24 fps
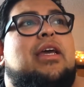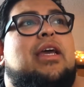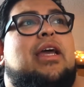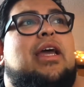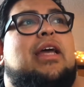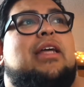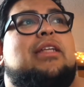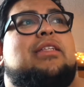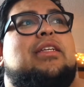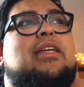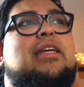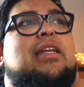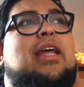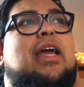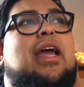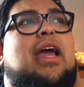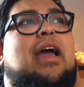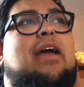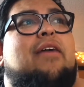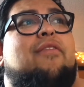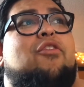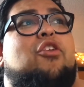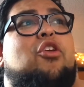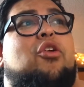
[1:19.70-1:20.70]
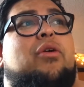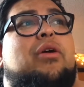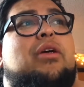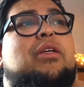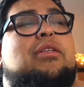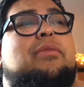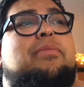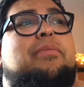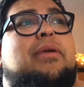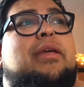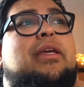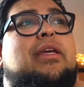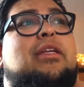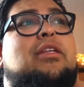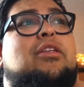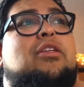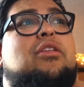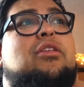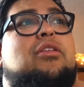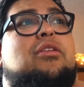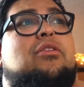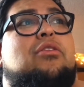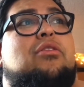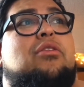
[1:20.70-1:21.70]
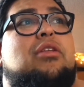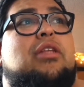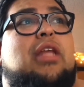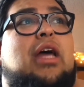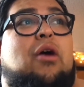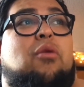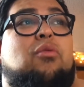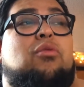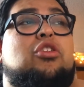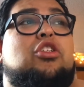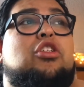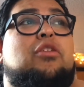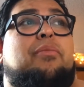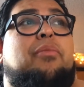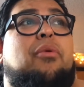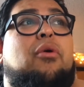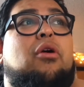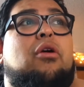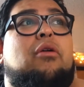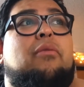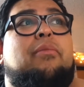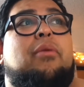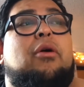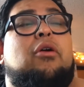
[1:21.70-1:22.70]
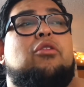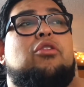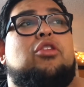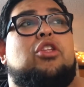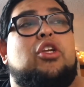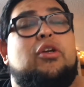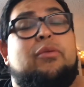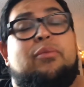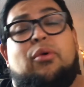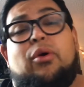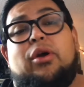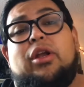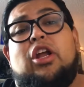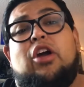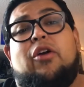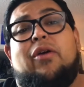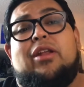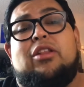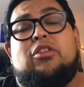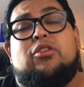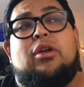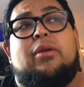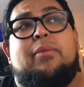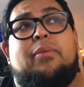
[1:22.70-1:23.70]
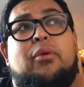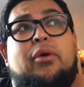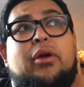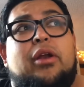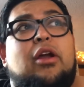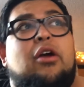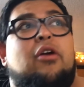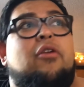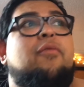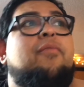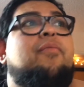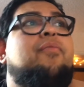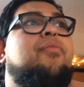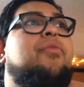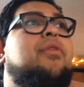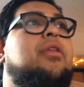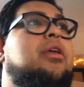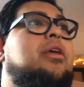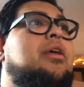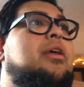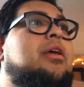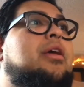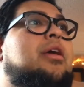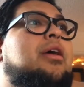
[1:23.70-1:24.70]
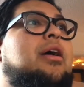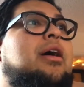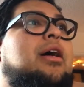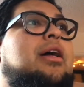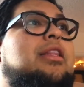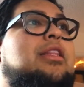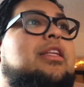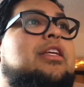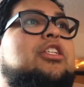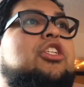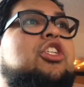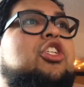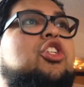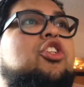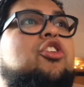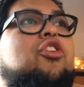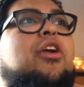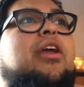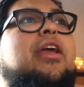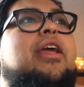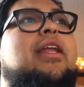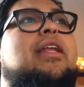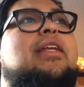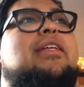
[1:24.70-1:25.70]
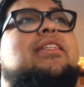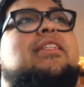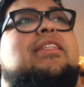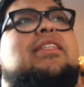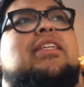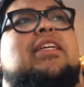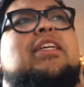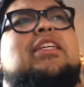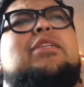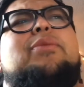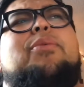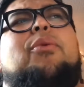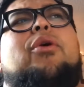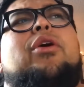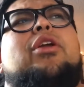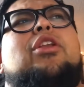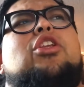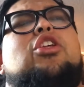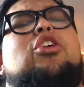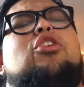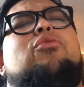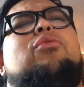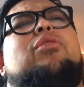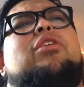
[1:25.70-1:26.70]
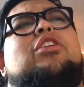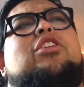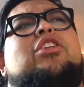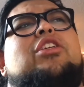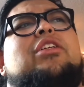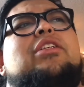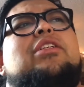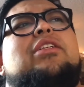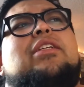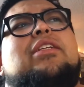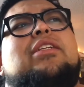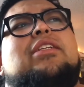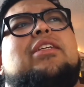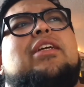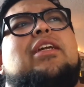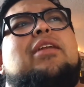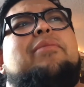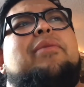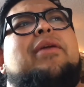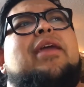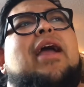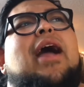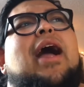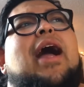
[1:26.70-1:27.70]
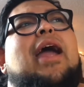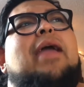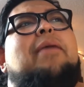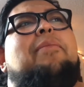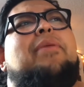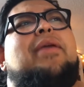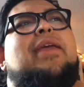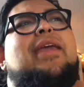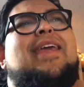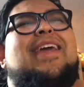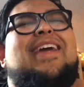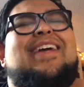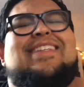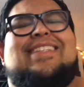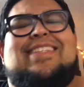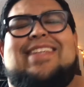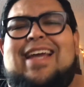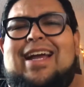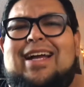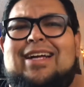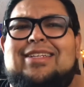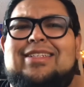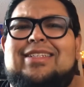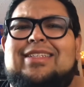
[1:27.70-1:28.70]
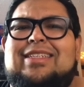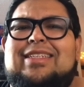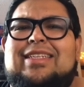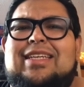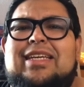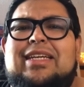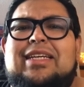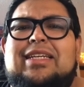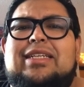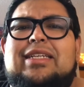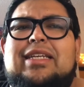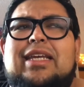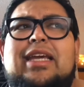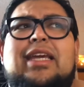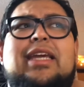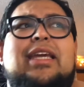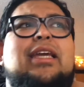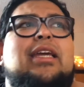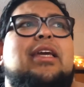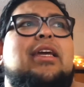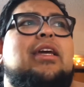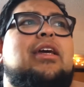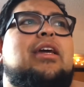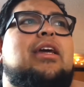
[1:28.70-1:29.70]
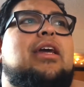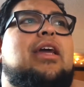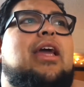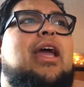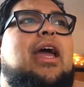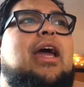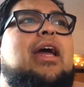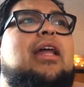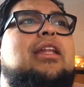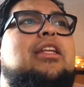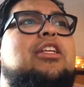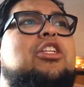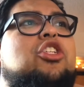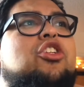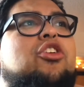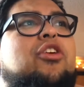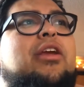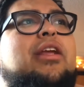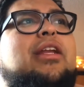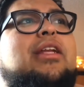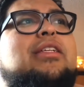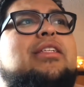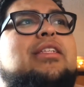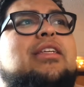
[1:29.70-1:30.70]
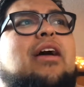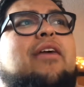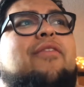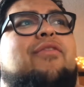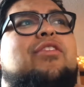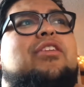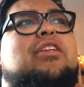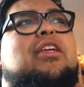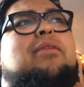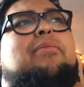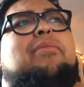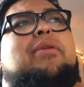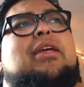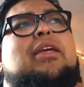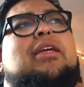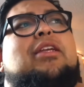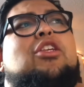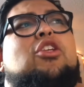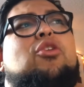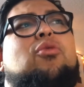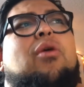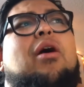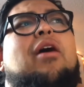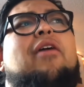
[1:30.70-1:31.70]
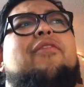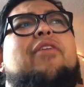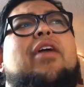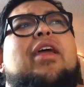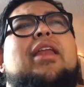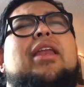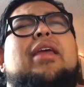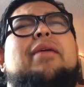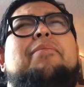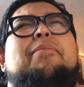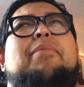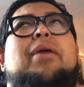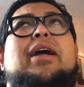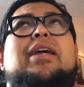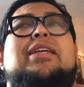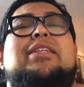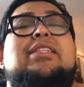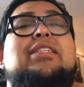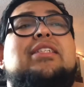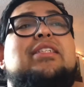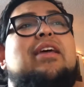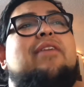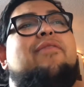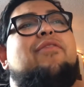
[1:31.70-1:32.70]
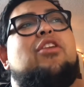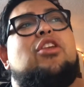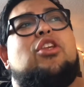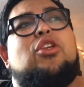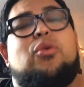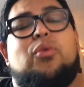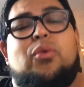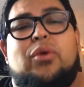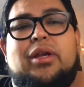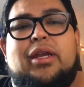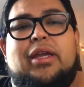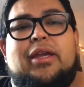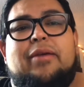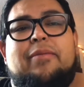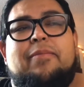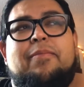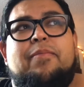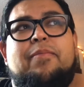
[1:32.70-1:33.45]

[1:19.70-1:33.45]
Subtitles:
It's going to have USB that will support both 2.0 and 3.0. The screen is 6.2 inches and it's going to be IPS LCD. And the screen itself is going to be 1280 by 720,